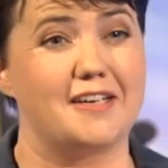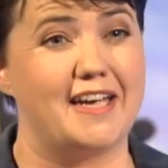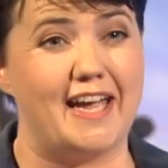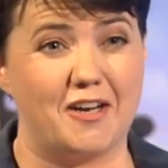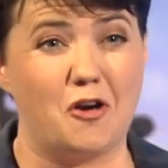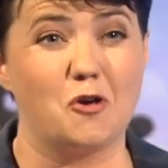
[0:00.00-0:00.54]

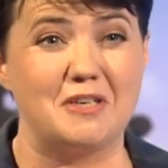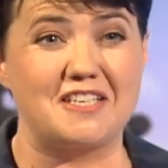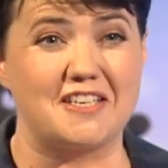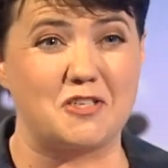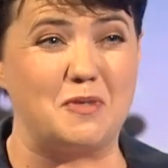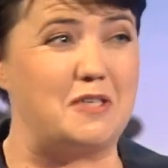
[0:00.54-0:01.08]
economy
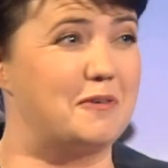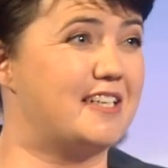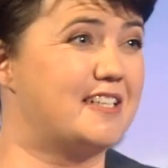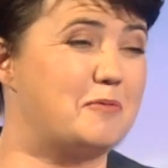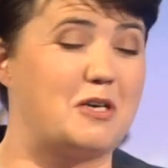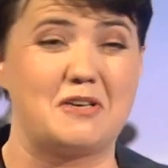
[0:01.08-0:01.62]
this week. We had
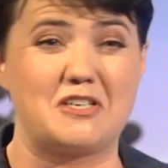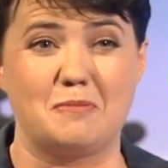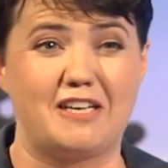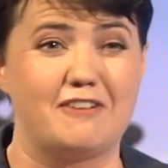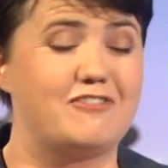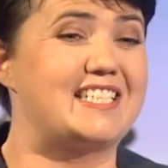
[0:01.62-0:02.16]
the Prime Minister
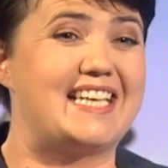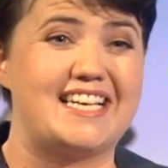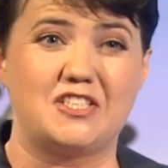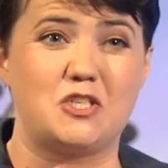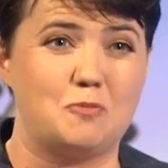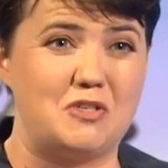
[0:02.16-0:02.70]
make a
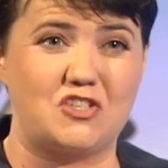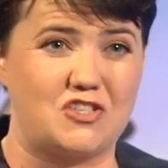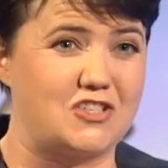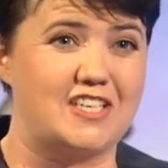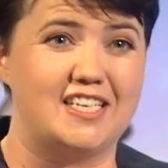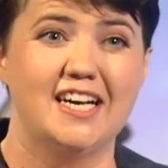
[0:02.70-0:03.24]
fantastic speech yesterday.